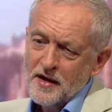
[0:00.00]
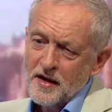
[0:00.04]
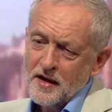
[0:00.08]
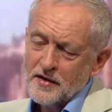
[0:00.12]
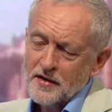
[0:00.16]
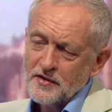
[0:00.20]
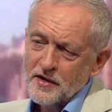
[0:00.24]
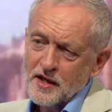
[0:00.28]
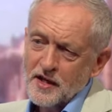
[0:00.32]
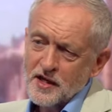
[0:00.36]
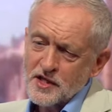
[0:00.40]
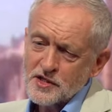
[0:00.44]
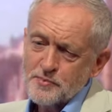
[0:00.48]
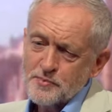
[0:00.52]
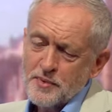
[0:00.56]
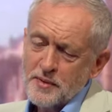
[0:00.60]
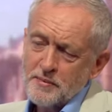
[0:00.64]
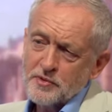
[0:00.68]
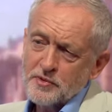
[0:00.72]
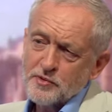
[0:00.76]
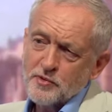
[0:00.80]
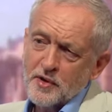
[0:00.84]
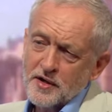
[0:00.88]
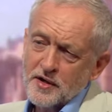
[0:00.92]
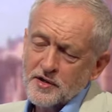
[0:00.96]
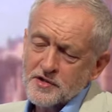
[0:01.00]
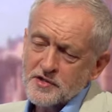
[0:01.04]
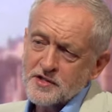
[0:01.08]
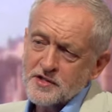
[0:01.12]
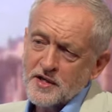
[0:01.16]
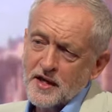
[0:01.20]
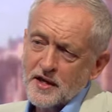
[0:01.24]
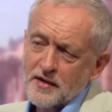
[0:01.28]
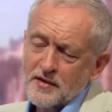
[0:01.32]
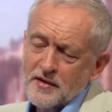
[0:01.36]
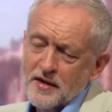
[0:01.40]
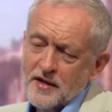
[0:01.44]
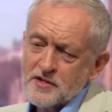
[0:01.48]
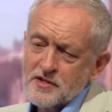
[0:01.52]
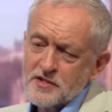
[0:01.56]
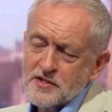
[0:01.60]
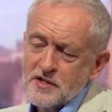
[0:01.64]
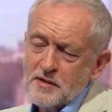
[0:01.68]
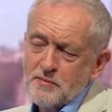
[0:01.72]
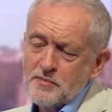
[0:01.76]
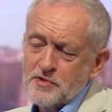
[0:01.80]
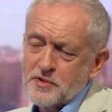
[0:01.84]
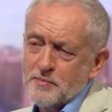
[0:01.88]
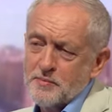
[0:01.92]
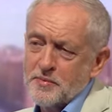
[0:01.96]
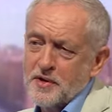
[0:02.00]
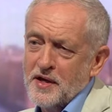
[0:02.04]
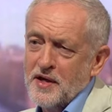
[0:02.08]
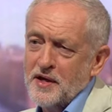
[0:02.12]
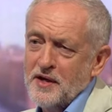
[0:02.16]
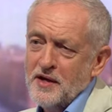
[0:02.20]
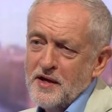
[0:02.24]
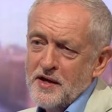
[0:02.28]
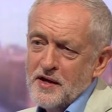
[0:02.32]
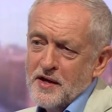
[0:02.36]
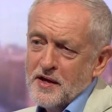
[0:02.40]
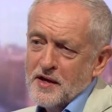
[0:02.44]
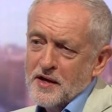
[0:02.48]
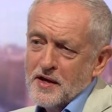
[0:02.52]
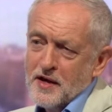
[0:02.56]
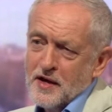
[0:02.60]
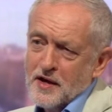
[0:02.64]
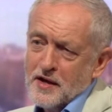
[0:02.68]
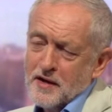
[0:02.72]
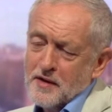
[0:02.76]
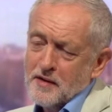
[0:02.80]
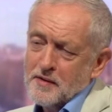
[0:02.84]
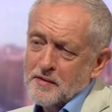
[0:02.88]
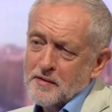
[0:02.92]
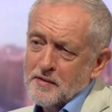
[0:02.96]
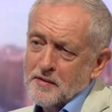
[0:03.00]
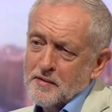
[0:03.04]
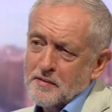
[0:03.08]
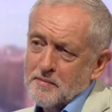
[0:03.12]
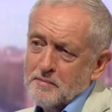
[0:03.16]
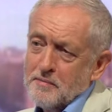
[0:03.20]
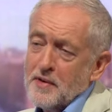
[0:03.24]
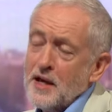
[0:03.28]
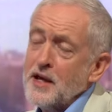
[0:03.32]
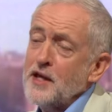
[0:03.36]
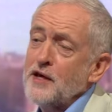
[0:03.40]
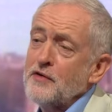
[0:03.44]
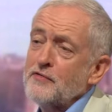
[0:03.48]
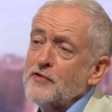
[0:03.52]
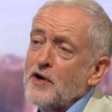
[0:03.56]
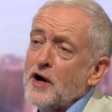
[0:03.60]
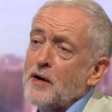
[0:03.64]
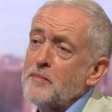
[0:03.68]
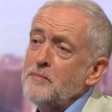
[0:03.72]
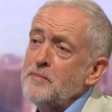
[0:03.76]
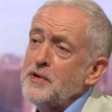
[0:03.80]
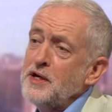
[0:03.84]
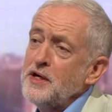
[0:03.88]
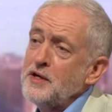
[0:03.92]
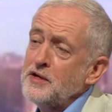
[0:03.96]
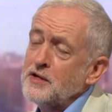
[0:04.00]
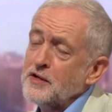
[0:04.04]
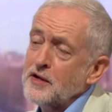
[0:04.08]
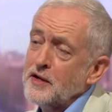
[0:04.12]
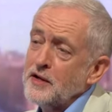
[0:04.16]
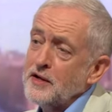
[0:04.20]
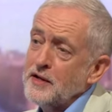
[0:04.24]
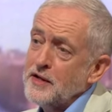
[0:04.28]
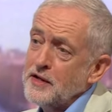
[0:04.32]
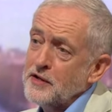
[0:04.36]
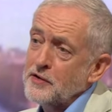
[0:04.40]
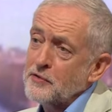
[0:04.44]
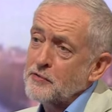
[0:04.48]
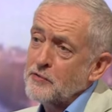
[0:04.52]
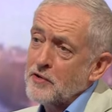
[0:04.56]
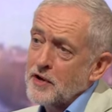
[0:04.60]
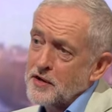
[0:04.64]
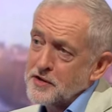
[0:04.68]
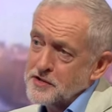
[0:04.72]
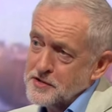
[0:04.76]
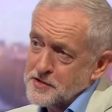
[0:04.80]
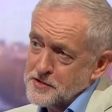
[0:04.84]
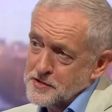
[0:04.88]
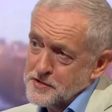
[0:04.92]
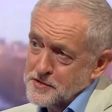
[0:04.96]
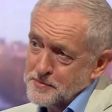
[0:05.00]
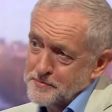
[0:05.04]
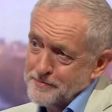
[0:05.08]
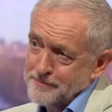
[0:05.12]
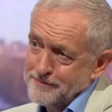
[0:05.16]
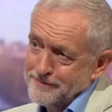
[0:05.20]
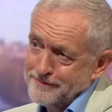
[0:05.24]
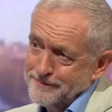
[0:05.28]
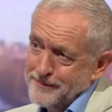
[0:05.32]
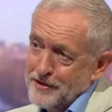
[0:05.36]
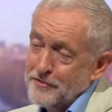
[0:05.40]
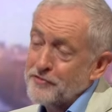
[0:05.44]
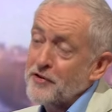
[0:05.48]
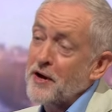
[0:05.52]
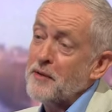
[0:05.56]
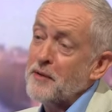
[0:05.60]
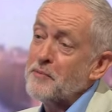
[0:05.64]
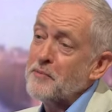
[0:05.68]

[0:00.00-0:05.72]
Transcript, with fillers: And the last people to understand that seem to be uh, many of our media leader writers, if I,